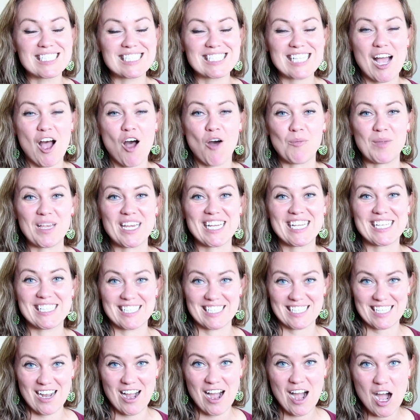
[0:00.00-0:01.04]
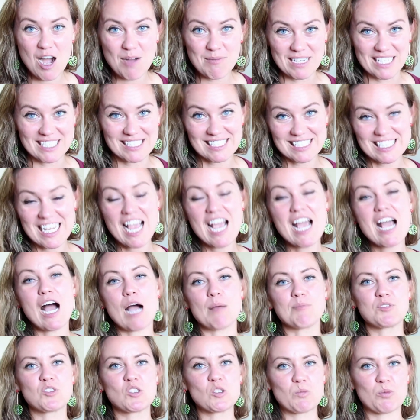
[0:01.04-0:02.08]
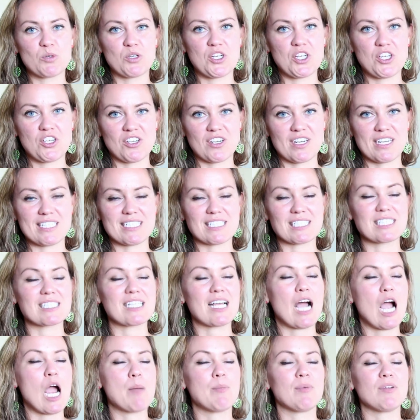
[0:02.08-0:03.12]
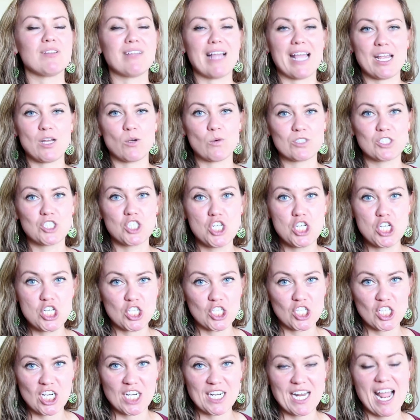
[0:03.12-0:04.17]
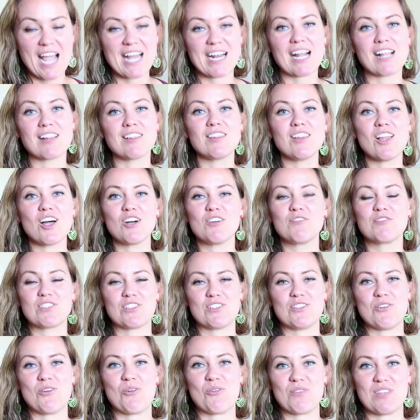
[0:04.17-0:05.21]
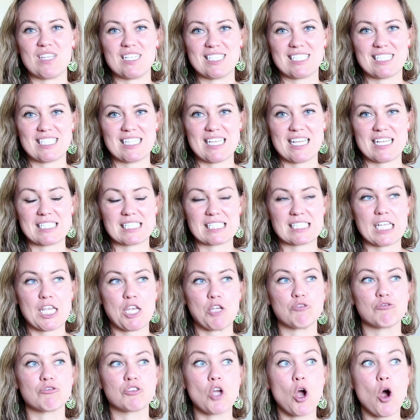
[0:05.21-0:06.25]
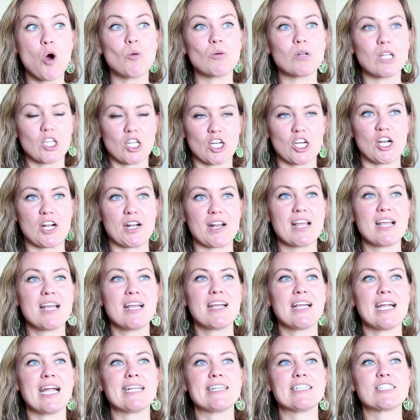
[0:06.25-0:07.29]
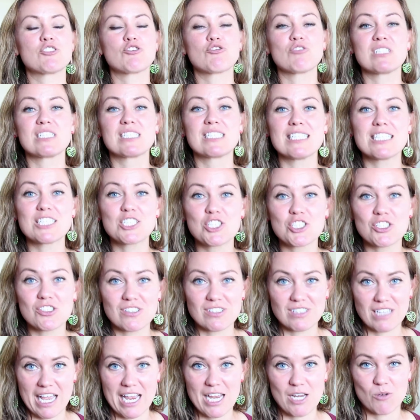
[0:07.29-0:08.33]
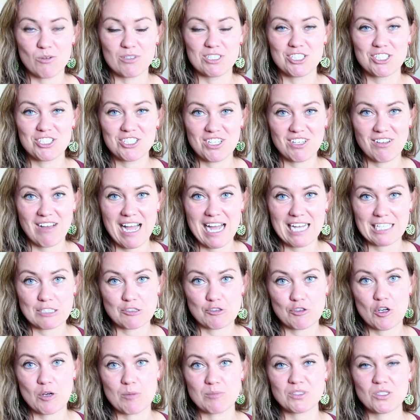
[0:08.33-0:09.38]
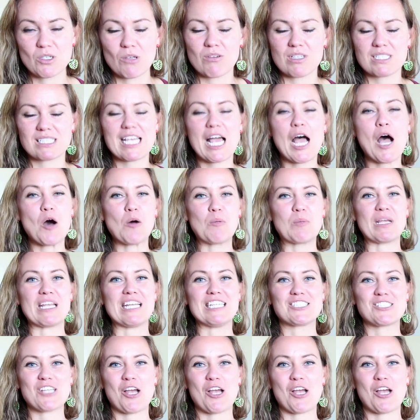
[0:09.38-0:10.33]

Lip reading: tell me in the comments. I'm super curious. I'm a language nerd, and I love to know these things that you don't learn in a traditional language classroom. So let's help each